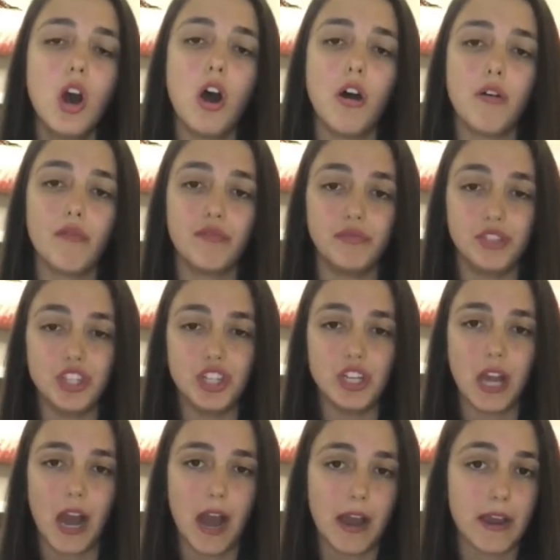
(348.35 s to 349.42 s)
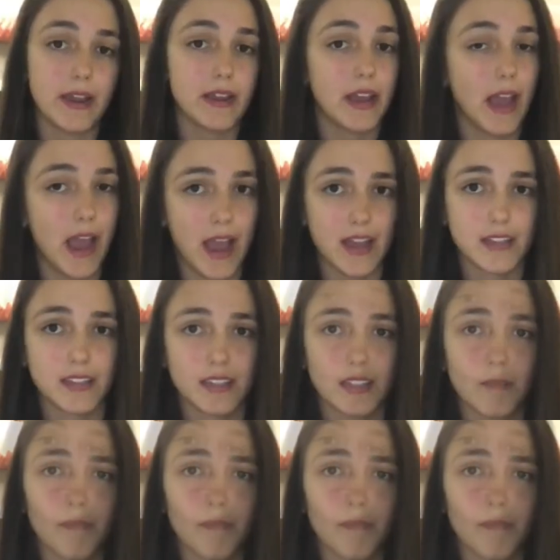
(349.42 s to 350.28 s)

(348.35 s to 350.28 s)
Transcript: of GIS.